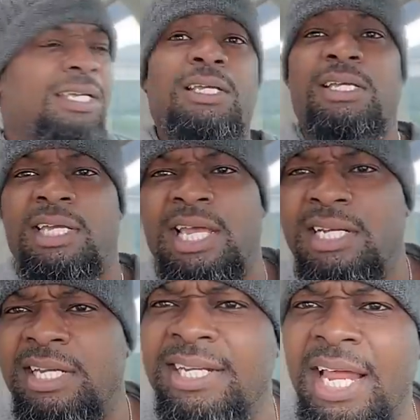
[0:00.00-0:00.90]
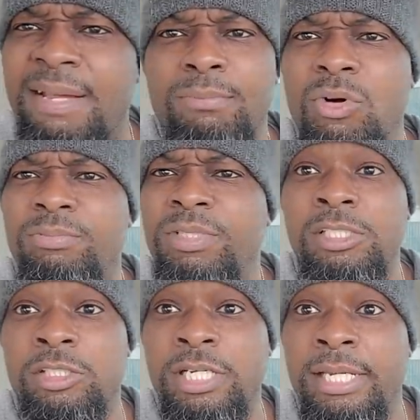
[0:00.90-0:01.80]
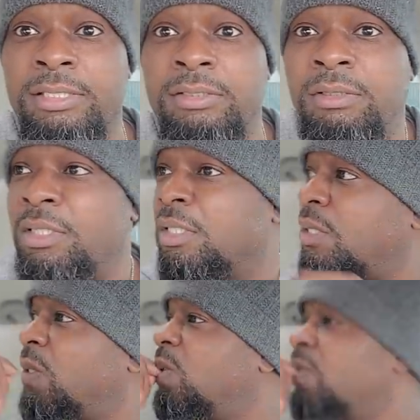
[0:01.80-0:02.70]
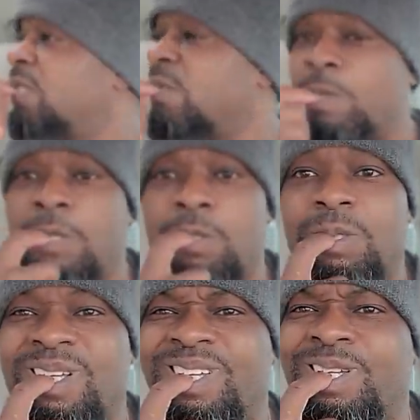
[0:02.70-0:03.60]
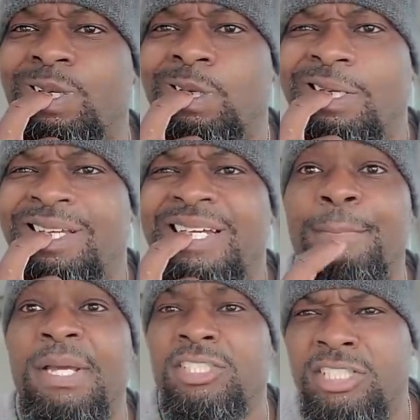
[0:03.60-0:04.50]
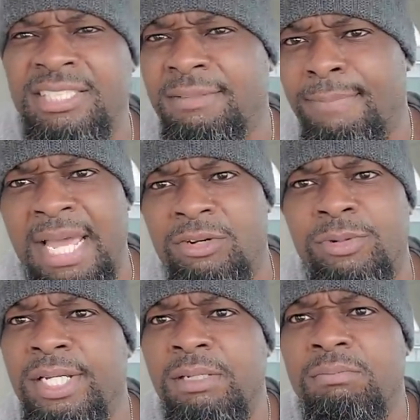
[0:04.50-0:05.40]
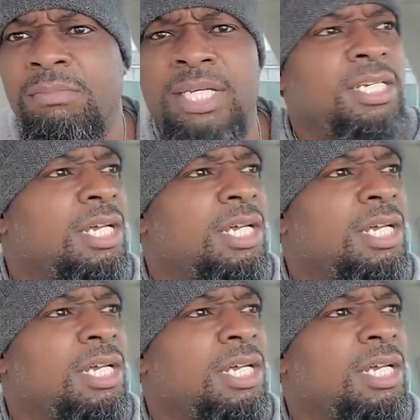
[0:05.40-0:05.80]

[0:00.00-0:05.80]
that light bulb needs changing. Let me see what else. And I better change the battery in